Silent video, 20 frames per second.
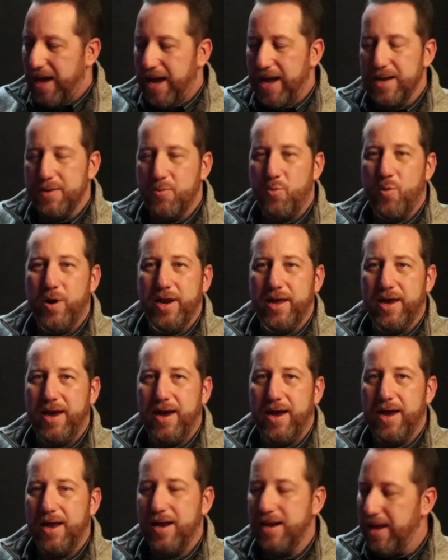and went
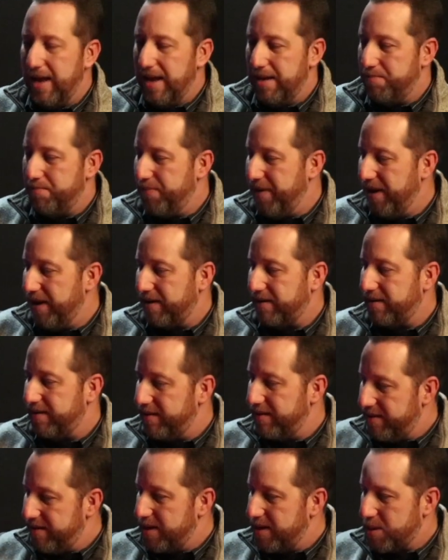ahead and picked
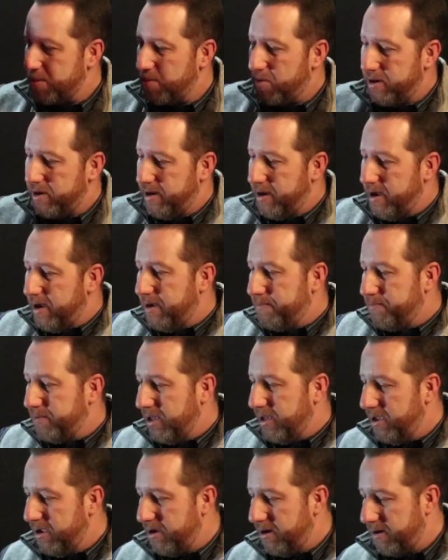this one up
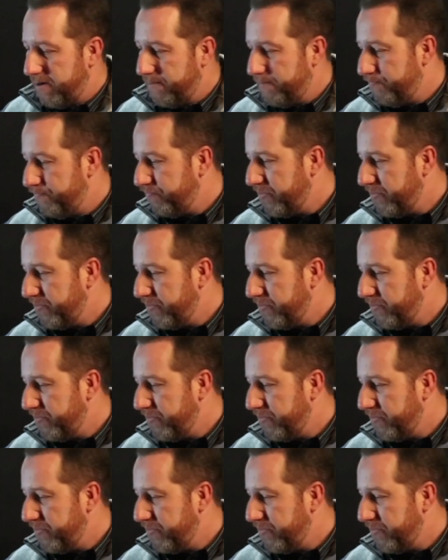here.